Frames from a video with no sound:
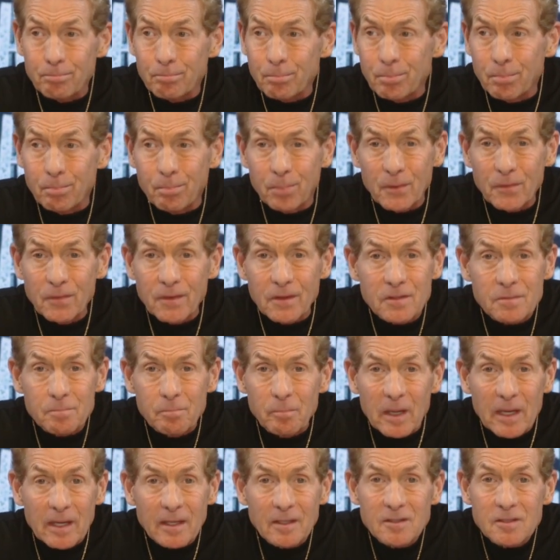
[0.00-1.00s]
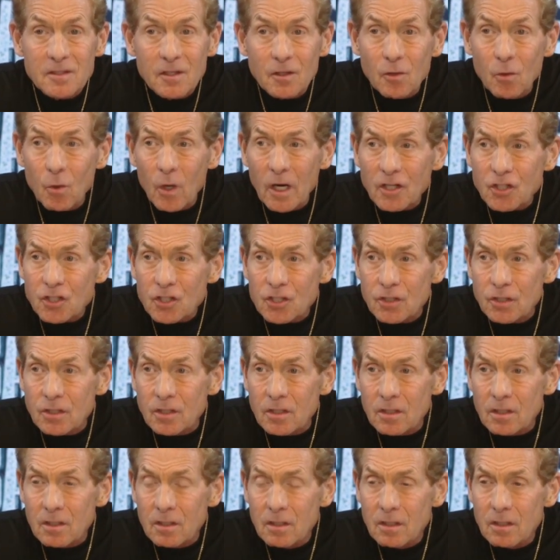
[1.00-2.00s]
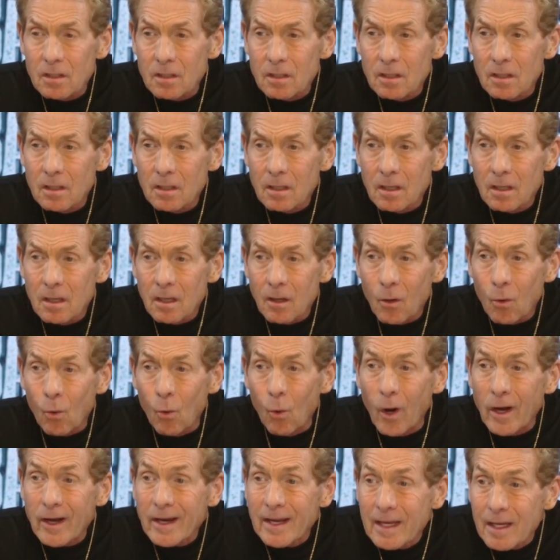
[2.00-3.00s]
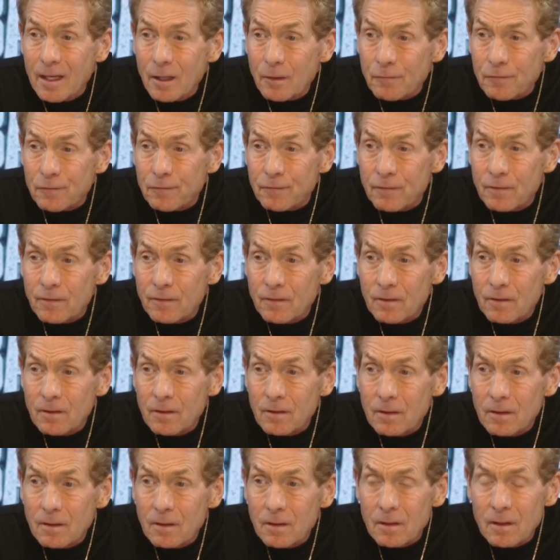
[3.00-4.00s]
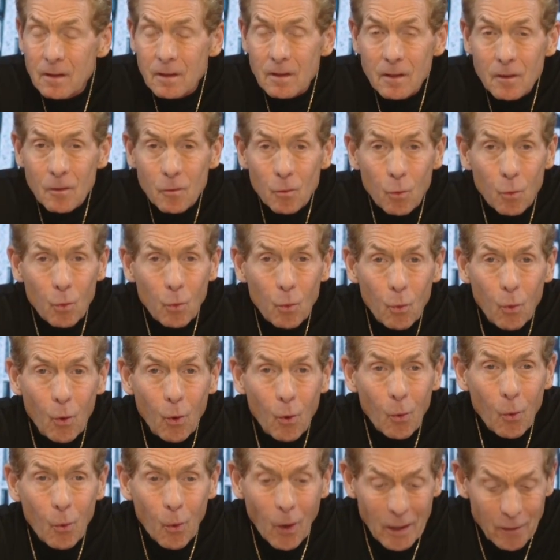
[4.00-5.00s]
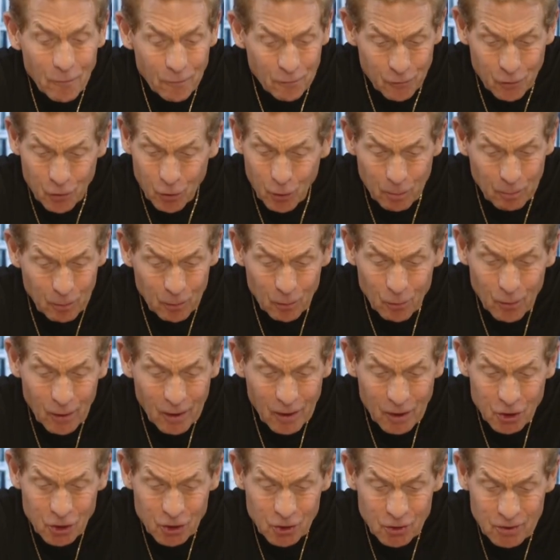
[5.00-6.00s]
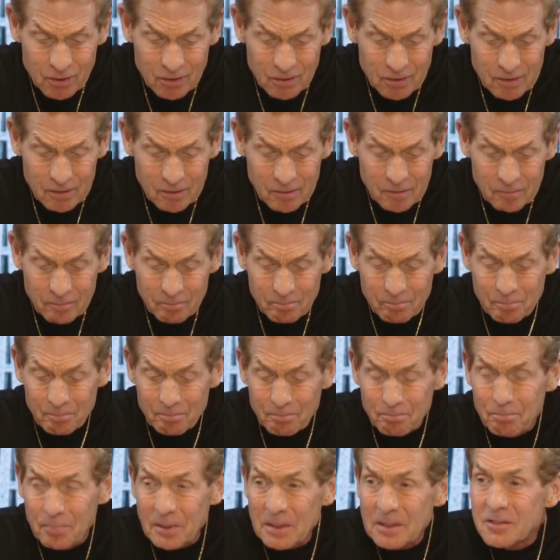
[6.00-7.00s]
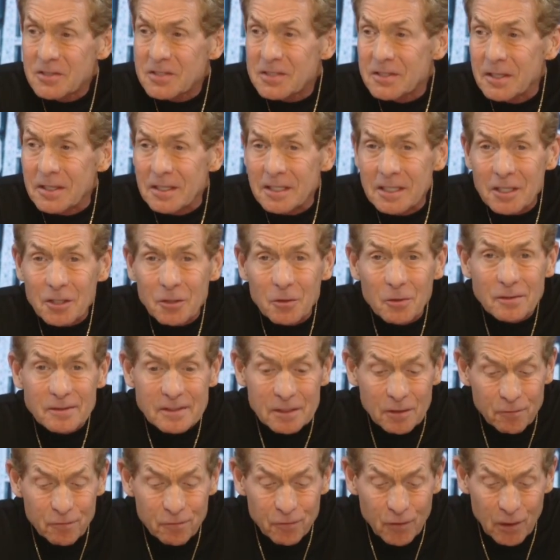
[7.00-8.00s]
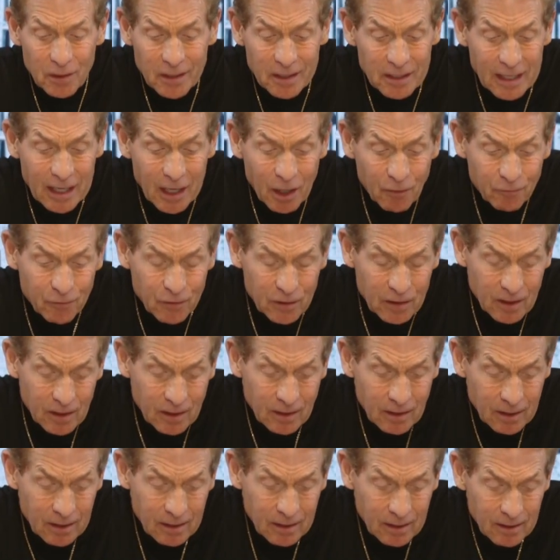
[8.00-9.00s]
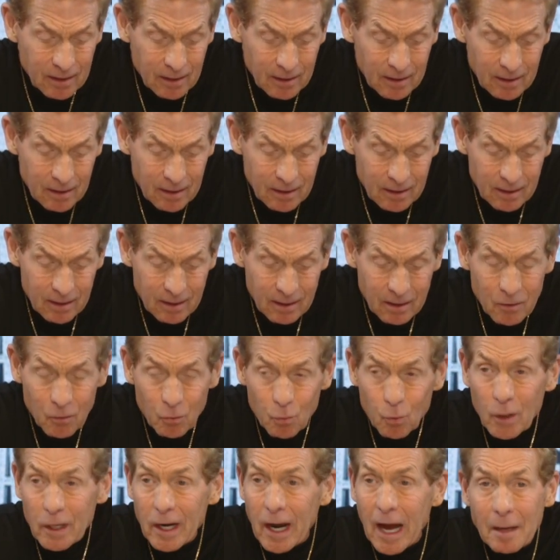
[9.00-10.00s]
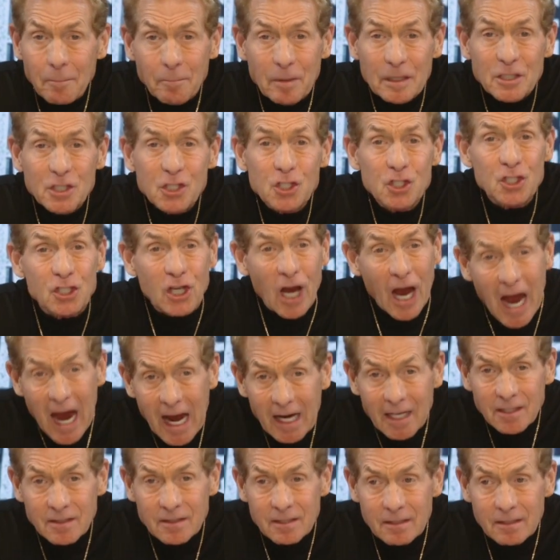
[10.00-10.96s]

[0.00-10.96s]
But this begs the question, what if? What if Cooper Rush beats the Eagles in Philadelphia? Would I be shocked?